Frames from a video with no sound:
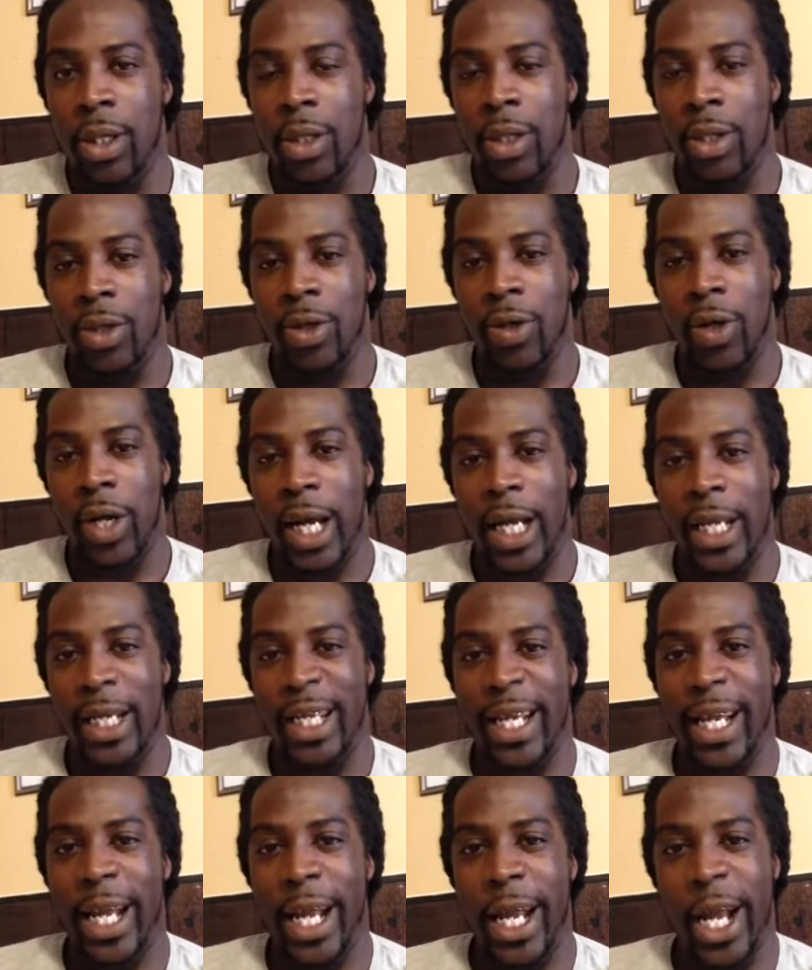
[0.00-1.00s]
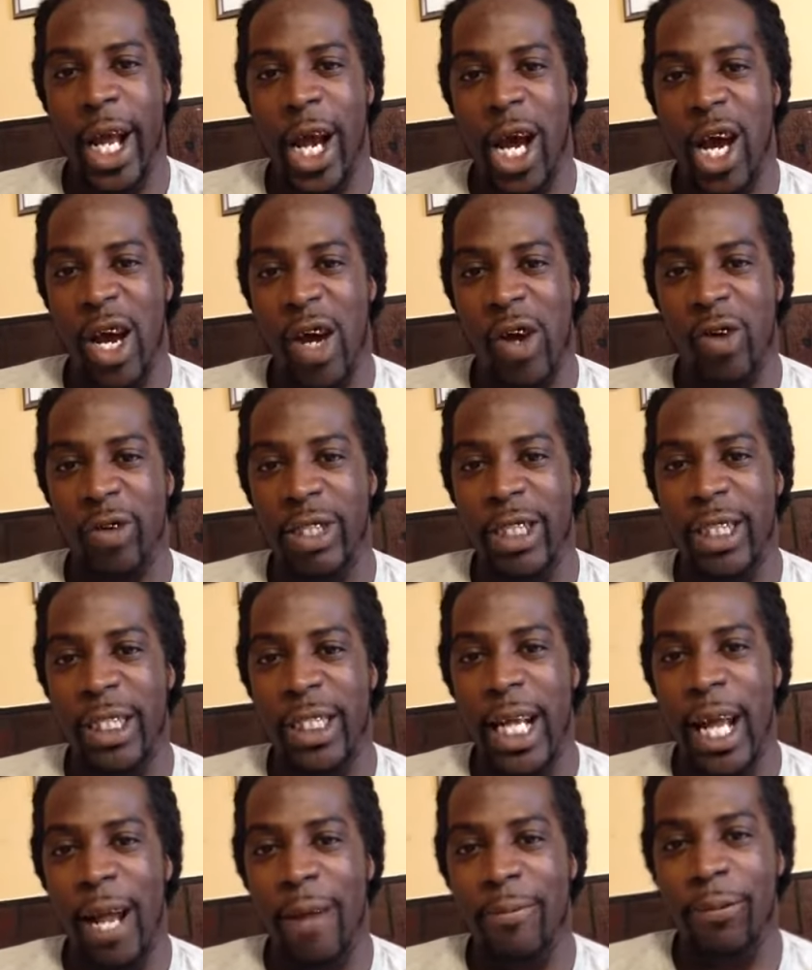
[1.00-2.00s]
Right here now, it's
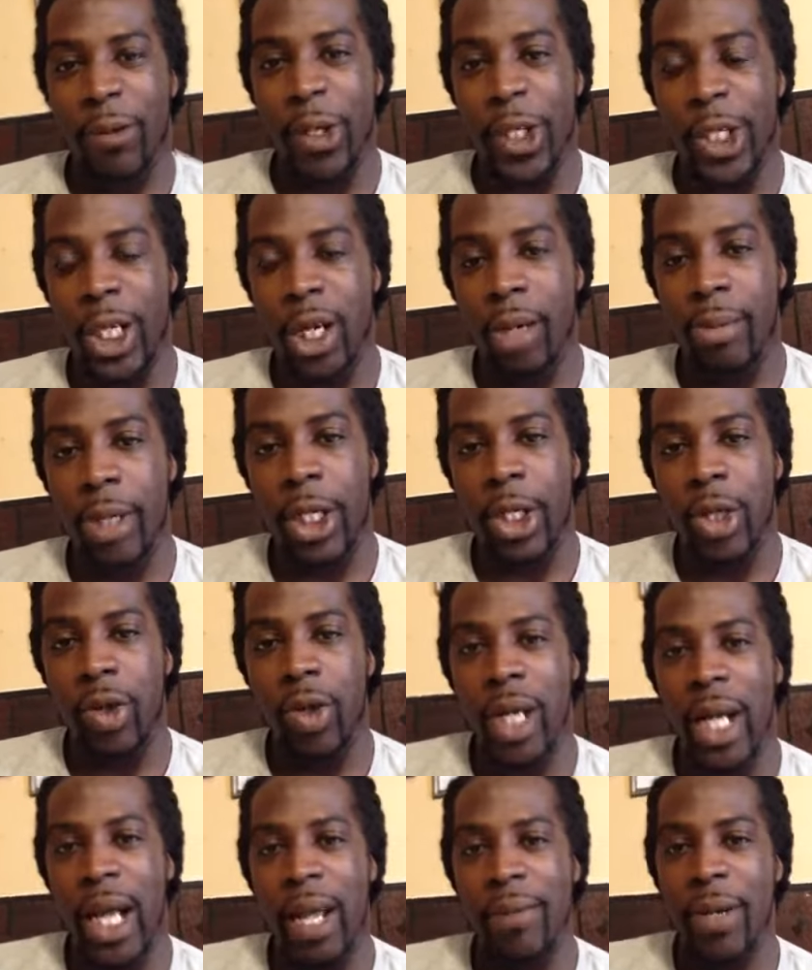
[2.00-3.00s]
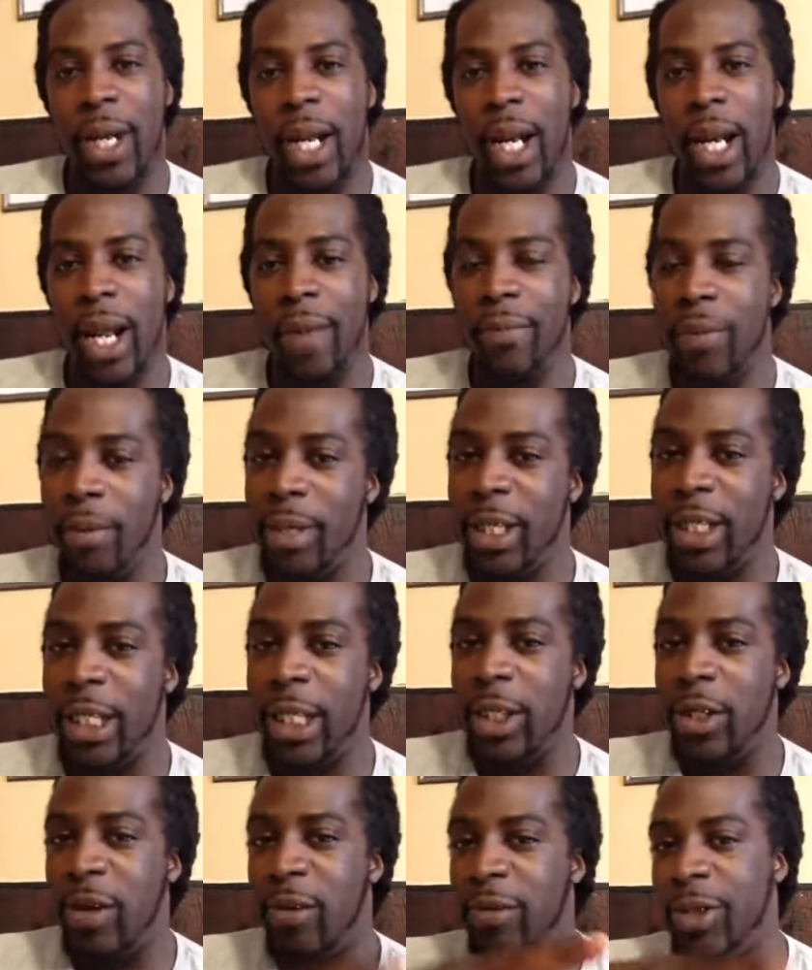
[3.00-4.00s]
Jaffrish coming to you live and alive from the
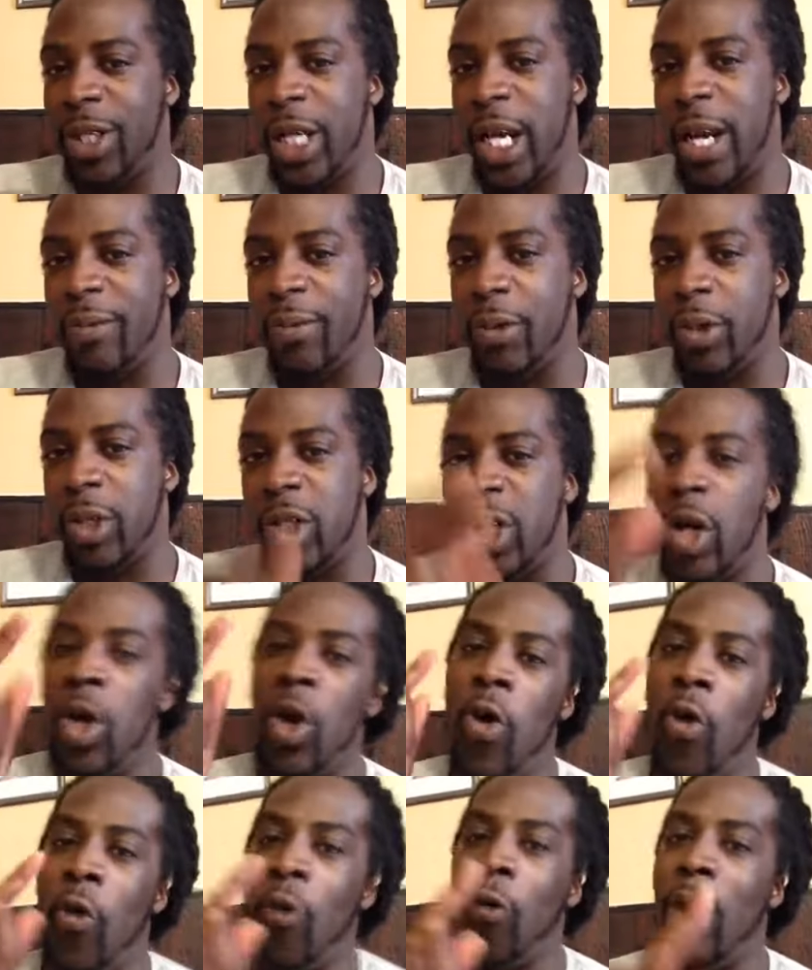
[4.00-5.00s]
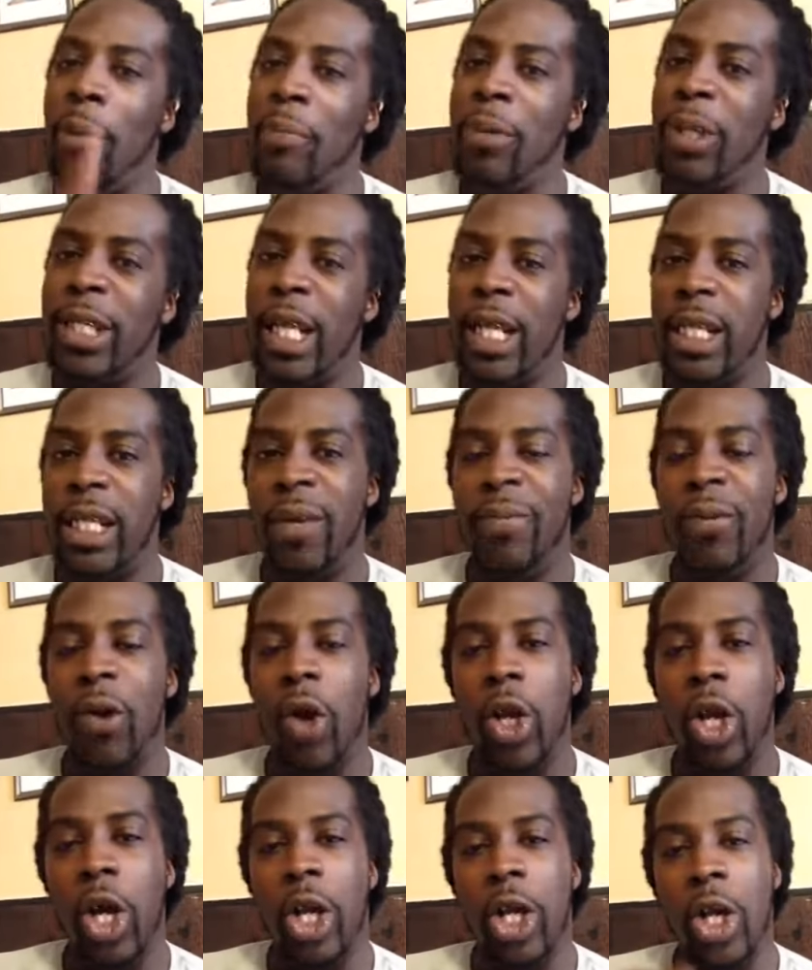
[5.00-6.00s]
city of Jaffrish, representing for all
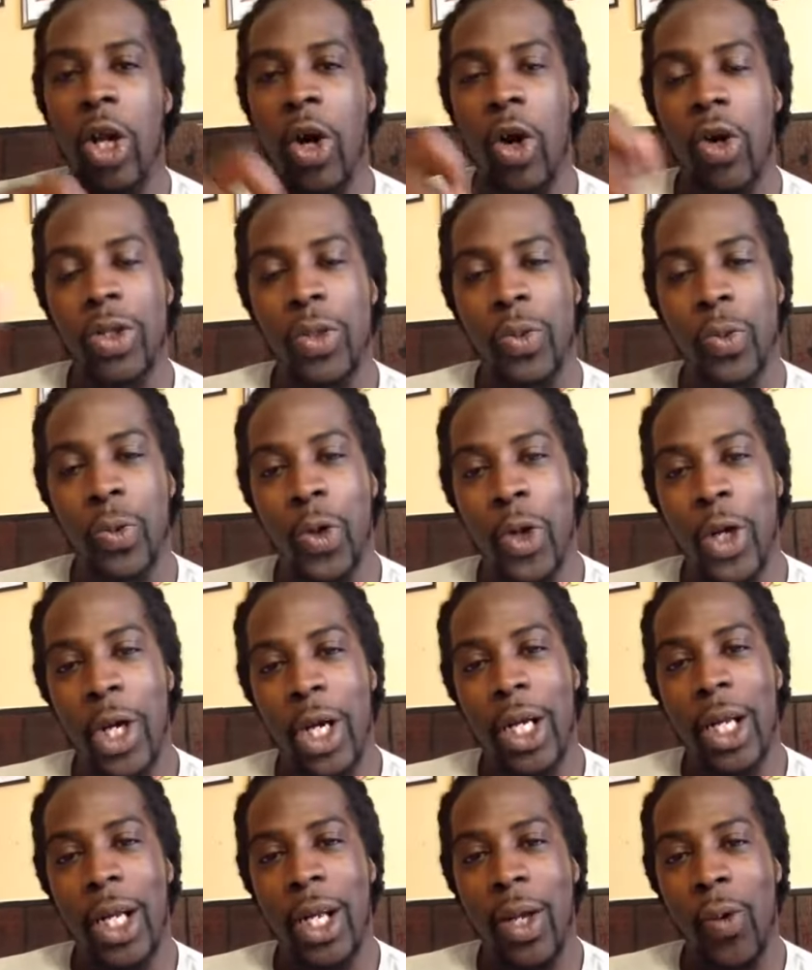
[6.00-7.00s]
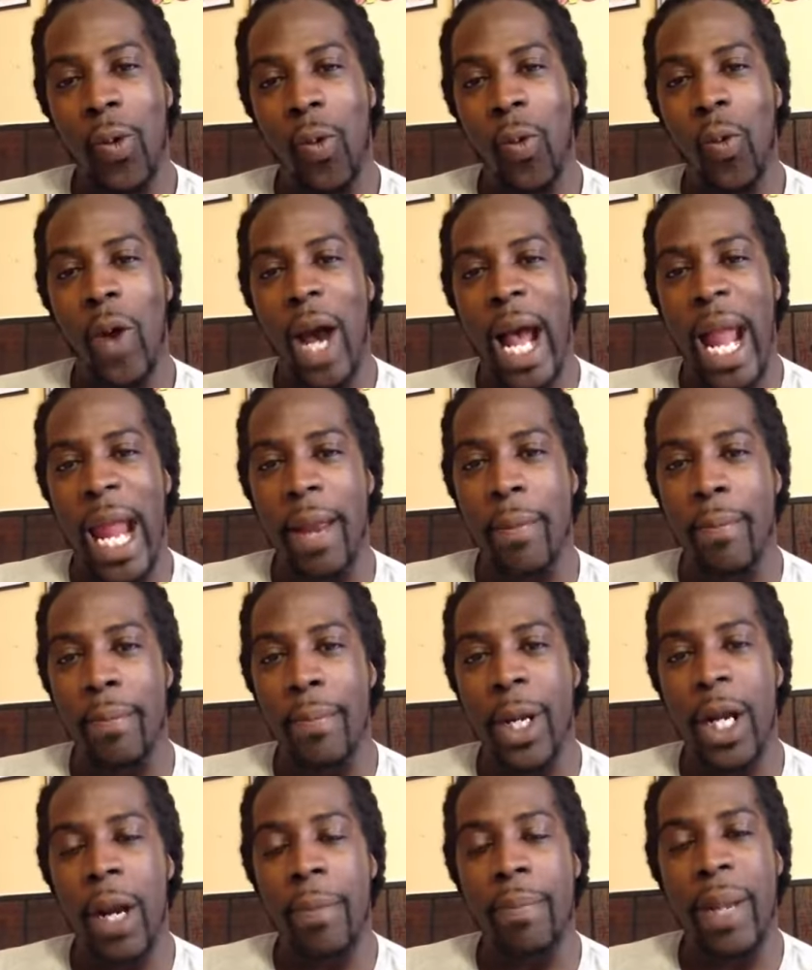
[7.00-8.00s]
your underdogs worldwide.
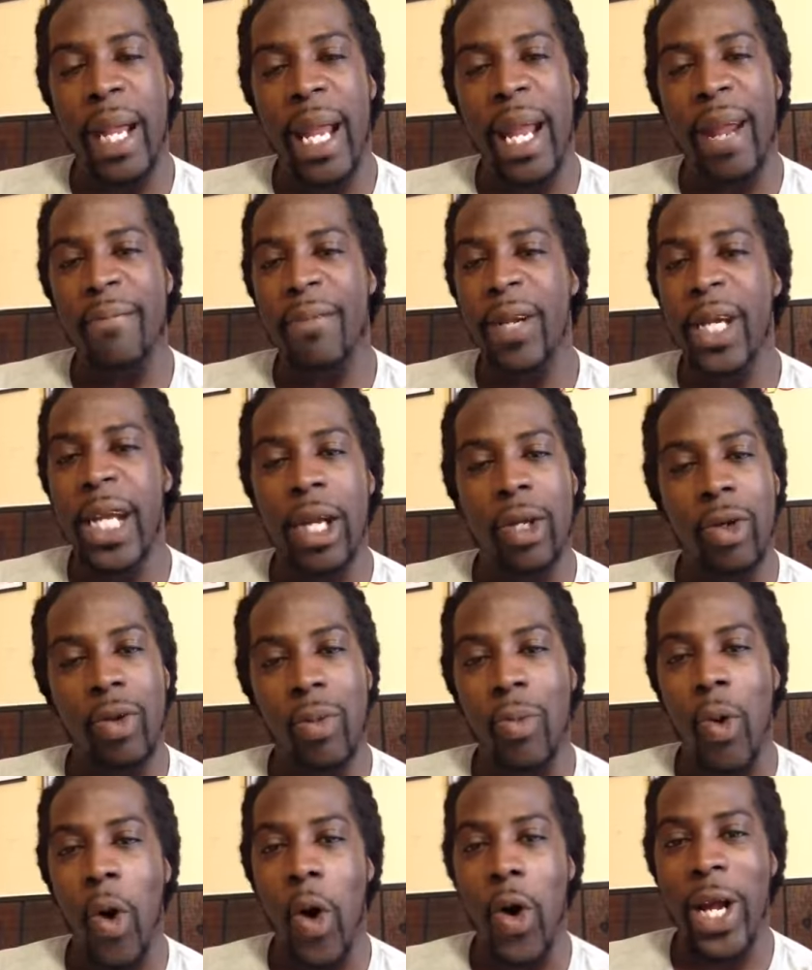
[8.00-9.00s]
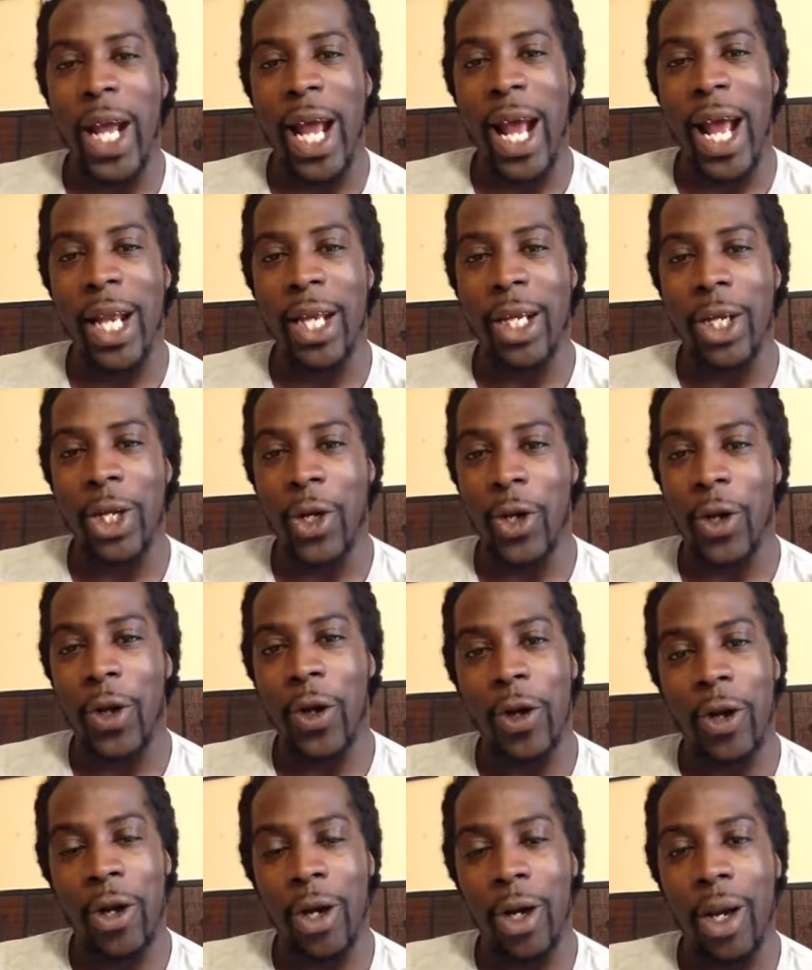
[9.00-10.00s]
Big up every ghetto boy and
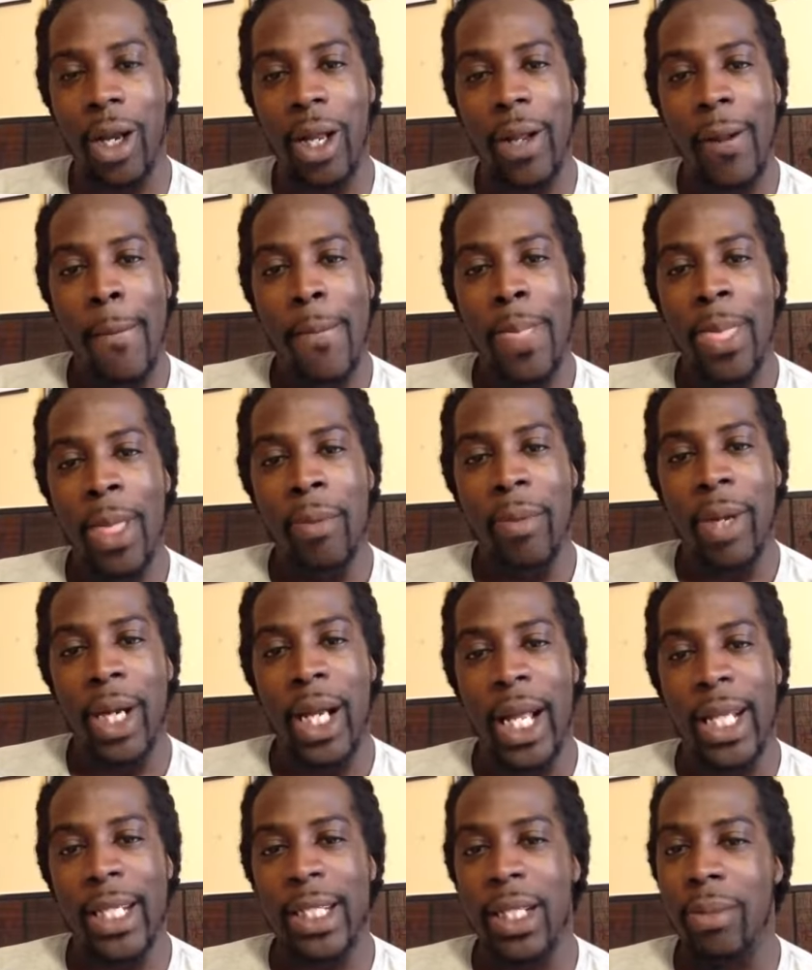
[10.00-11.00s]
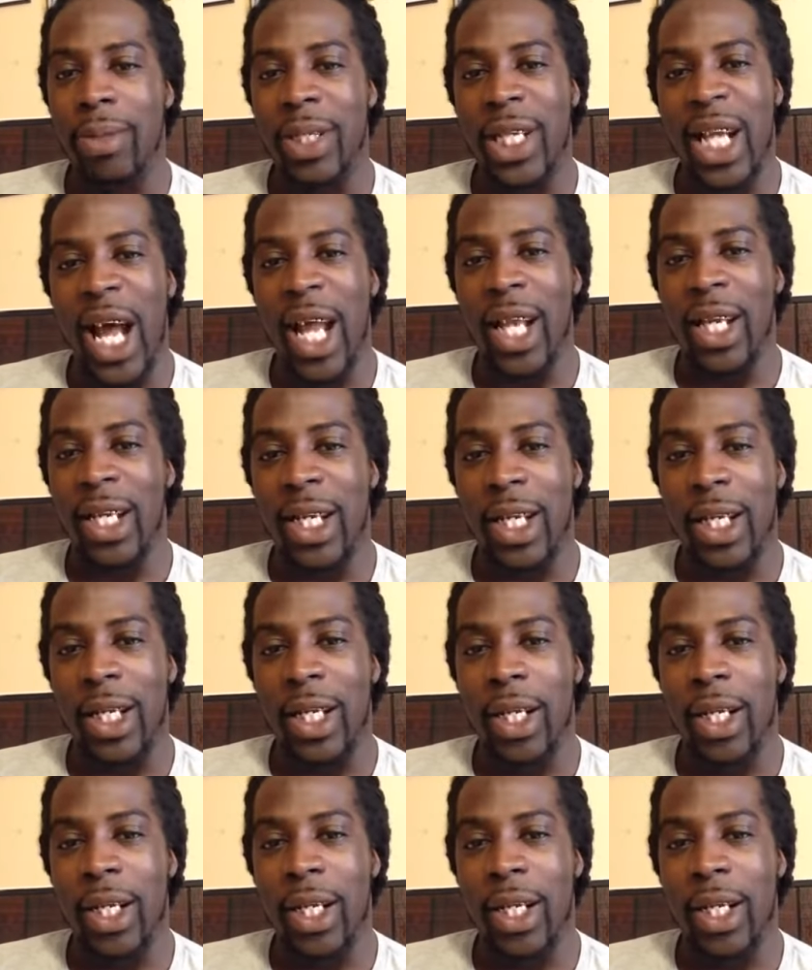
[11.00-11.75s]
girl. When I stop chanting.